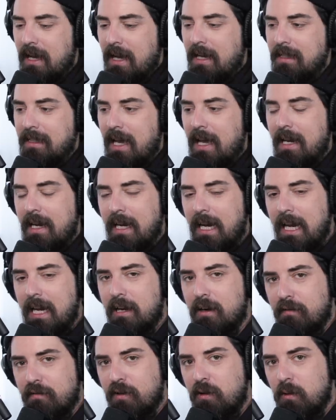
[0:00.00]
guys had an
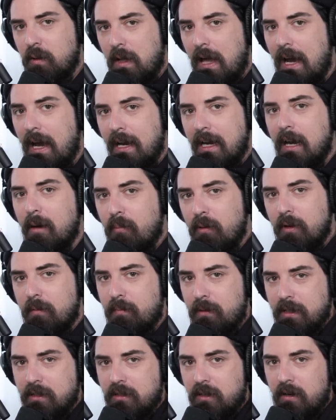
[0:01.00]
interview lined up with
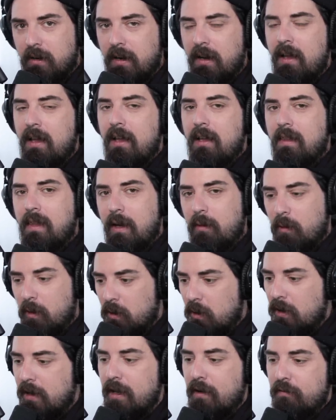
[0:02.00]
Blizzard. They were
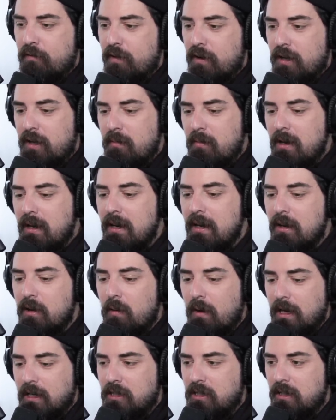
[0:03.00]
looking for community
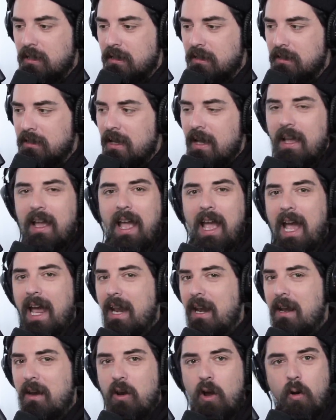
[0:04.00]
questions
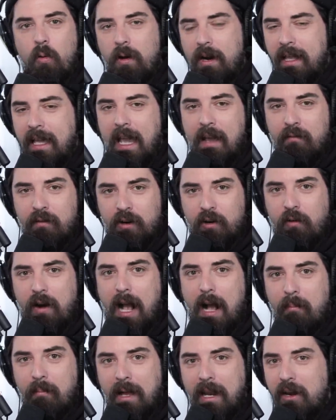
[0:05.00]
and no one gave a
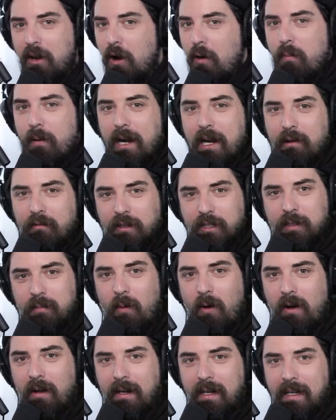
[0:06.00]
crap and nobody
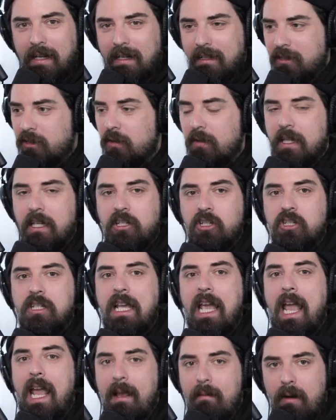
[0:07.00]
responded. And so they just
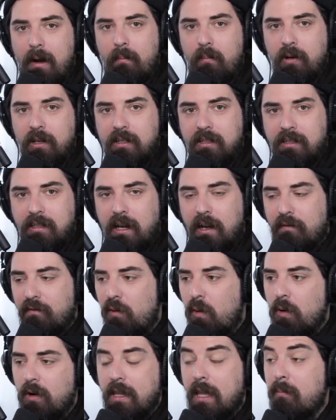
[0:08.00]
came up with stuff,
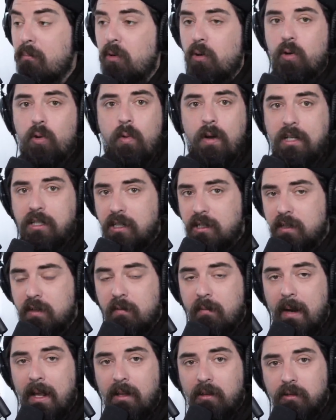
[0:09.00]
or they pulled questions
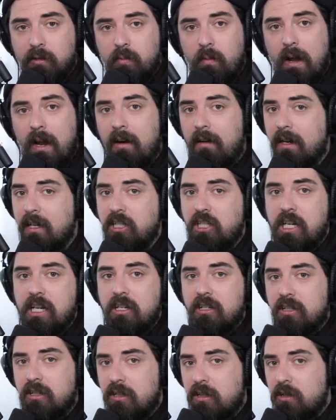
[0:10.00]
from elsewhere and
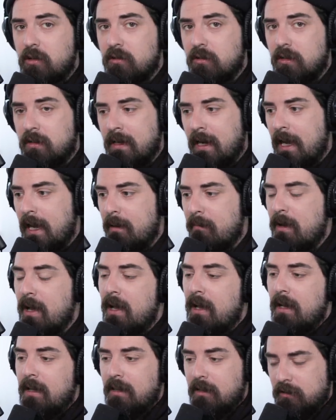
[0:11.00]
changed the username.
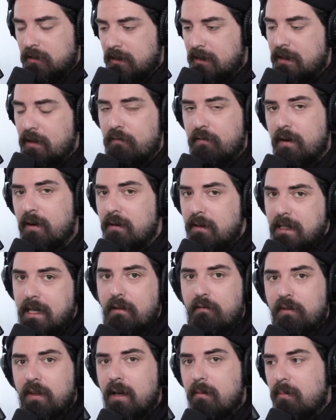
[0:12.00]
There's a different,
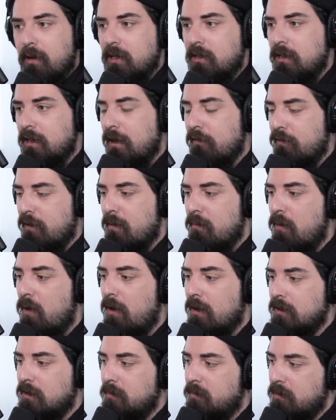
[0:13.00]
definitely a bunch of different
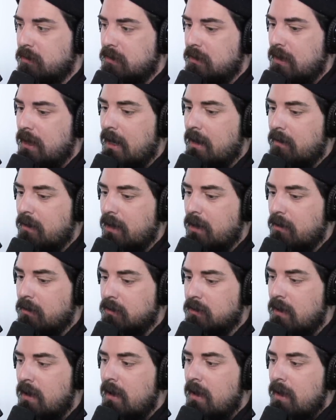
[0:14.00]
possible
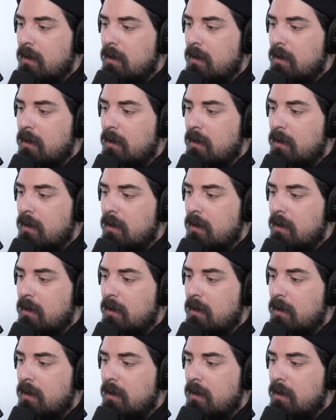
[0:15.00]
scenarios.